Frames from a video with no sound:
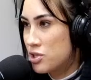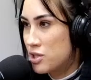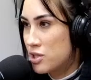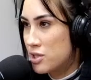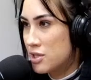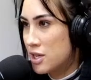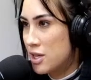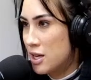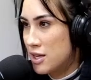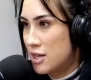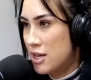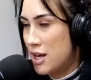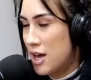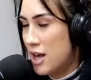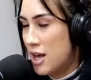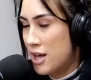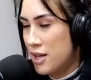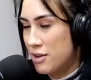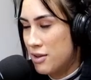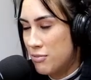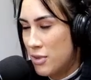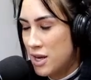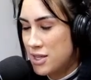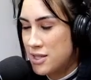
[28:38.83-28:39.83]
like,
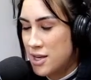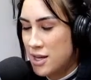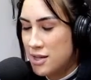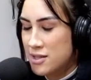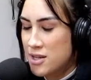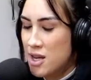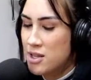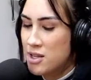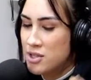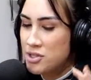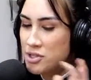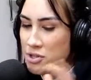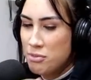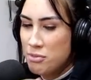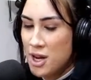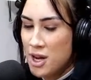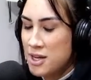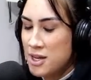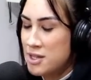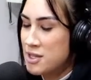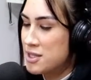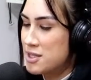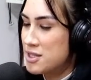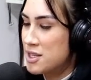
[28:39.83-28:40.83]
my technology
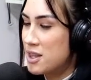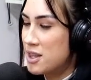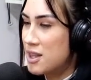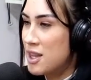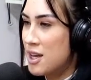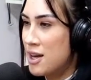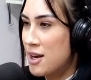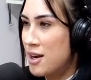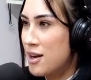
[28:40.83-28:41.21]
mind isn't there.